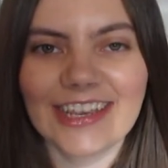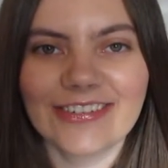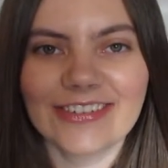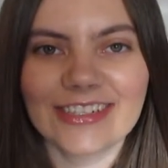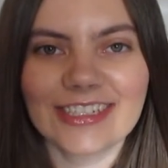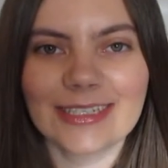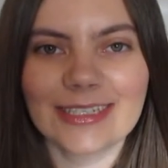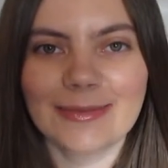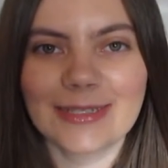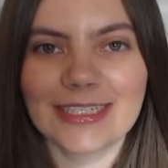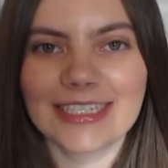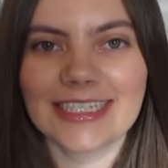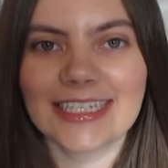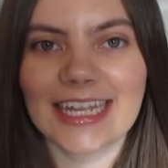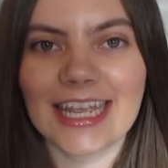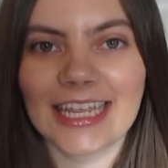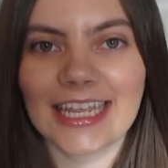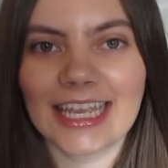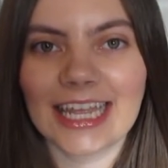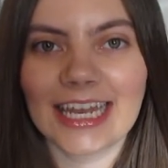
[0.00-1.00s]
which has been to
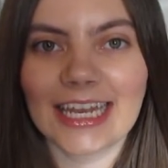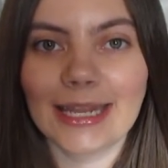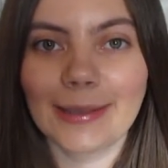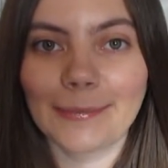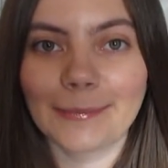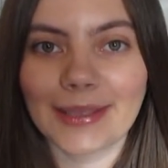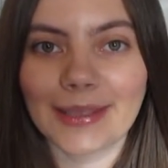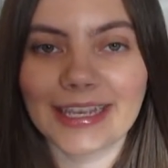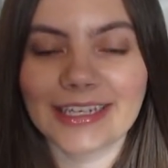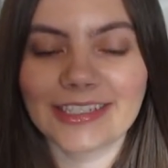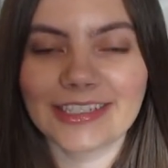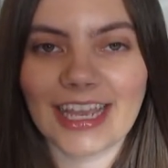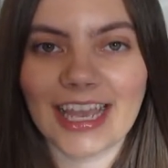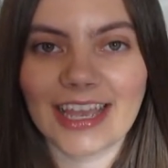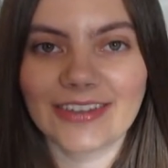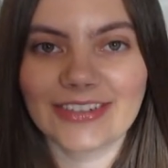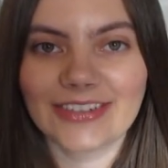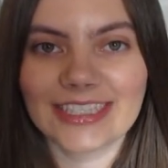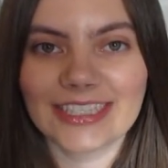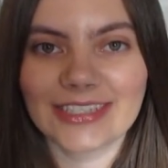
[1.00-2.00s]
take a lip picture
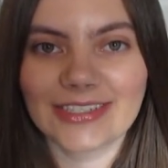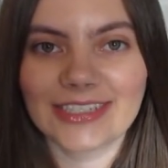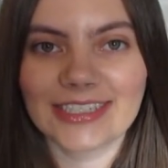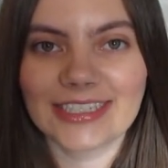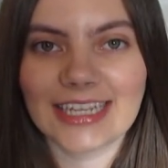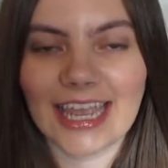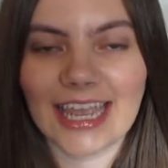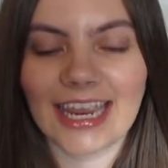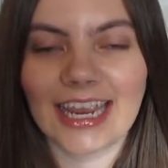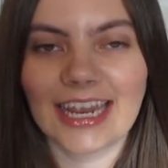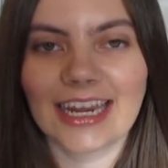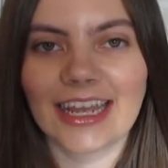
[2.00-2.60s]
every single day.